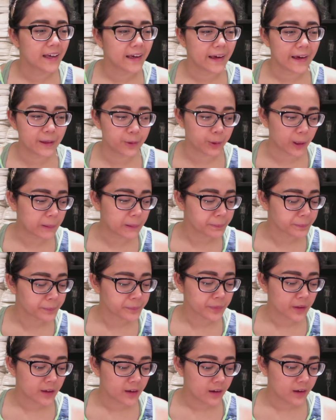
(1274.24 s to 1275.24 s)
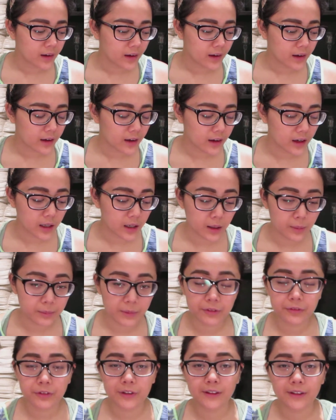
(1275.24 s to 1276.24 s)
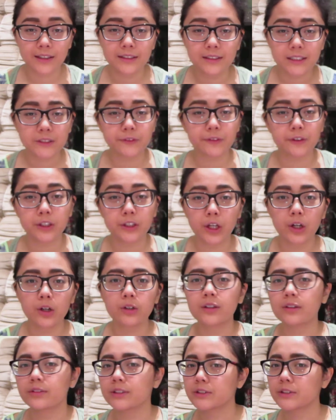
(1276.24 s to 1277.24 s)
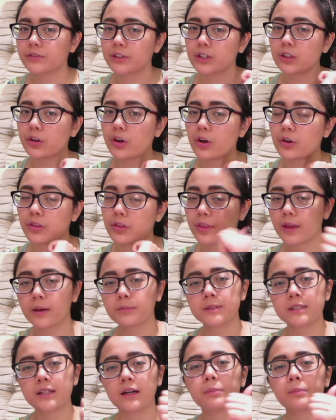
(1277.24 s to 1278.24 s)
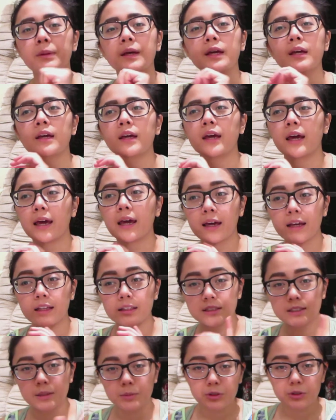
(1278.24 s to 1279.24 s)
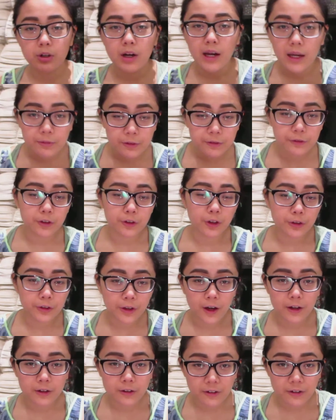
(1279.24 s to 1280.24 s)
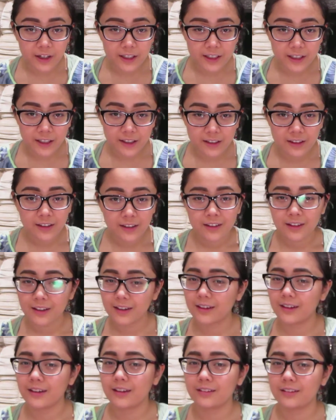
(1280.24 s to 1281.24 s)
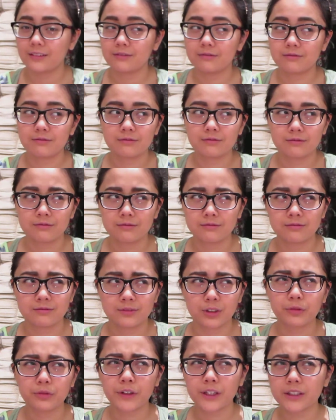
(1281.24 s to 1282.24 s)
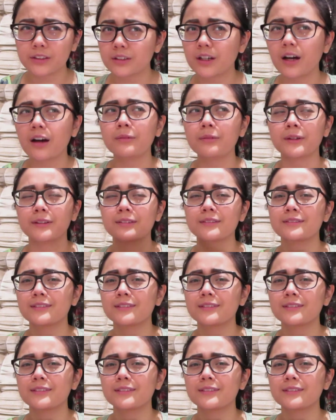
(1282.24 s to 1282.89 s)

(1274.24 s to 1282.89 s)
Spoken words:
Anyway, if you like this video, give this video a thumbs up and subscribe if you're not already, and don't forget to comment.